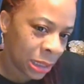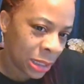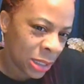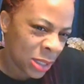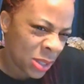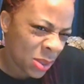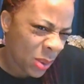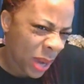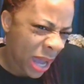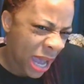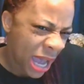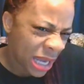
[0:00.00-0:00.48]

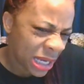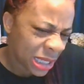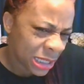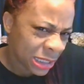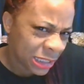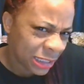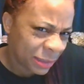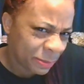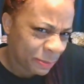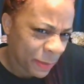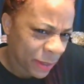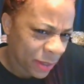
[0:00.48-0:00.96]
You had a
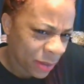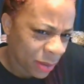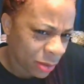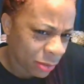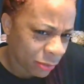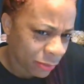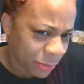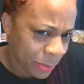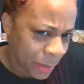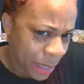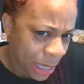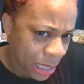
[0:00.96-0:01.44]
spirit
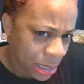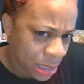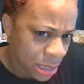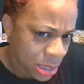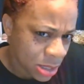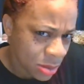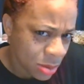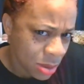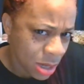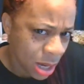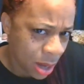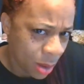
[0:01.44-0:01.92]
of rebellion.
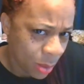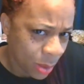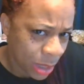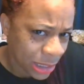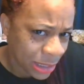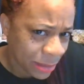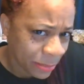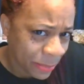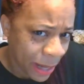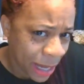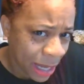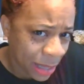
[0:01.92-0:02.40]
You know
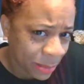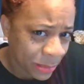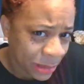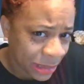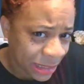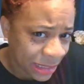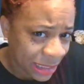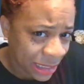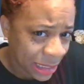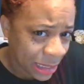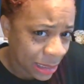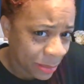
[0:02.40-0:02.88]
what the Bible
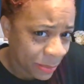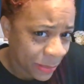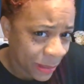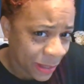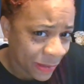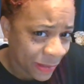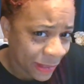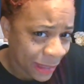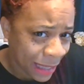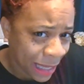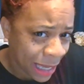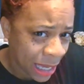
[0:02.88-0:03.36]
said
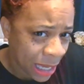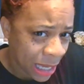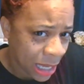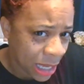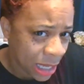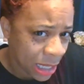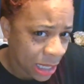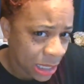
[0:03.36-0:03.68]
about that.